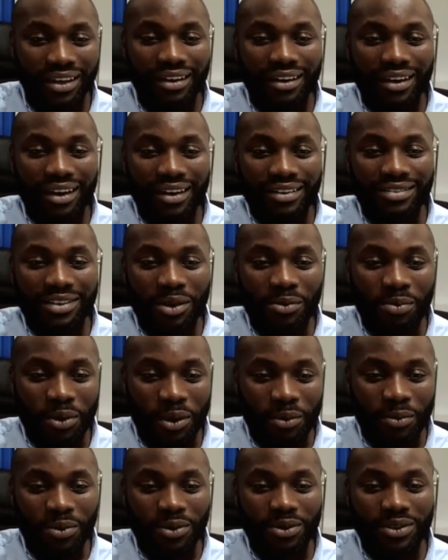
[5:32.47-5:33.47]
I see
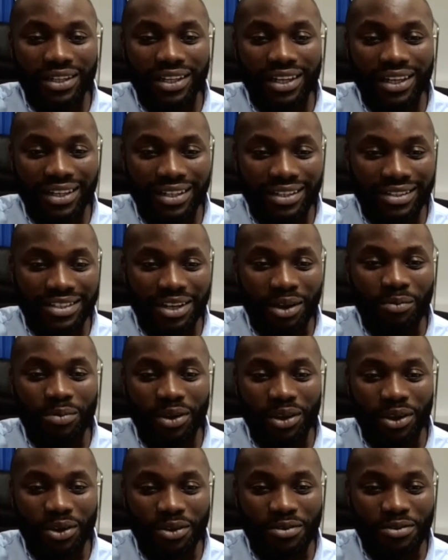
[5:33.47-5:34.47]
people
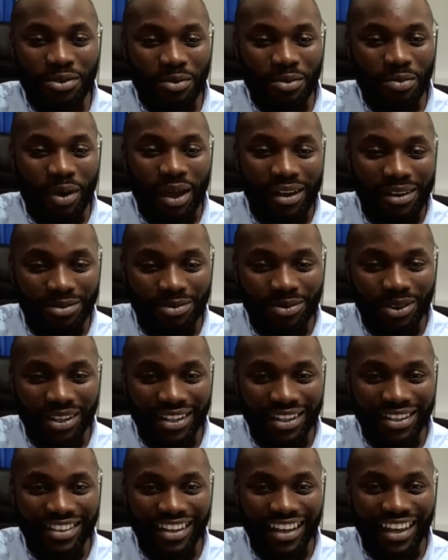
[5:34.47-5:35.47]
jumping off the
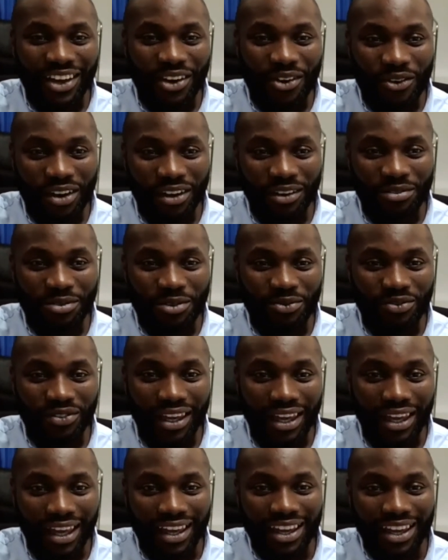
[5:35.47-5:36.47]
pavement to get away from
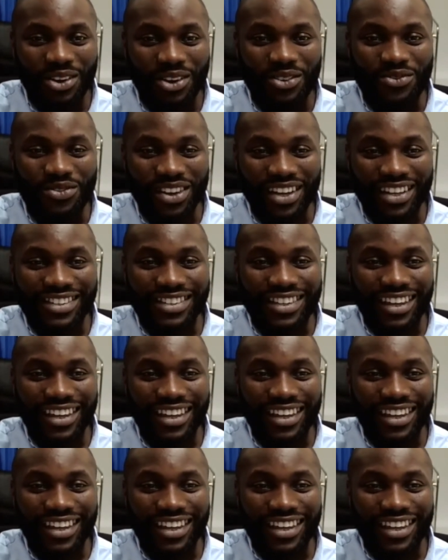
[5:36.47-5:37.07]
me. But